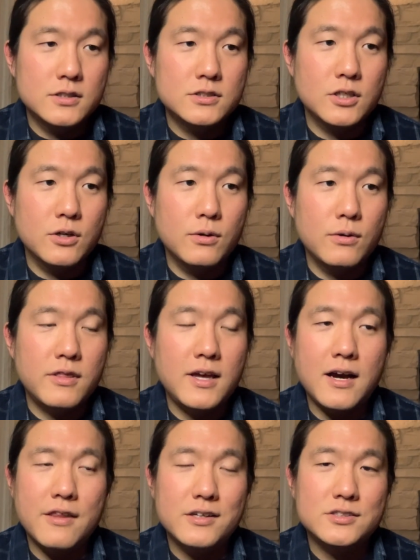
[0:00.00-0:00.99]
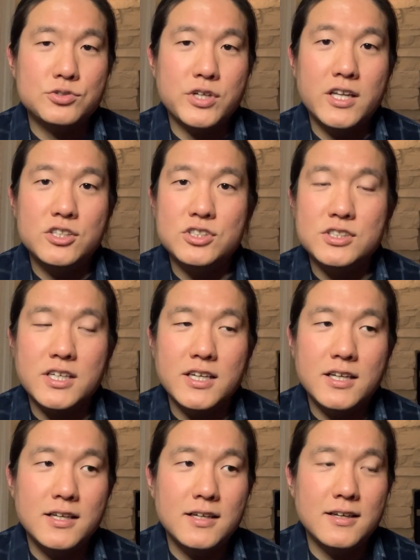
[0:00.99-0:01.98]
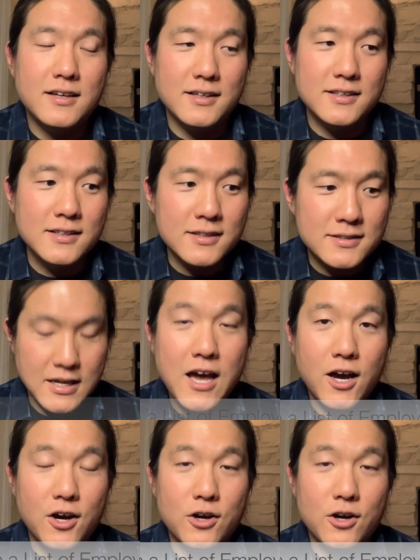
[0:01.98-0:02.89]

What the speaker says: So the other strategy is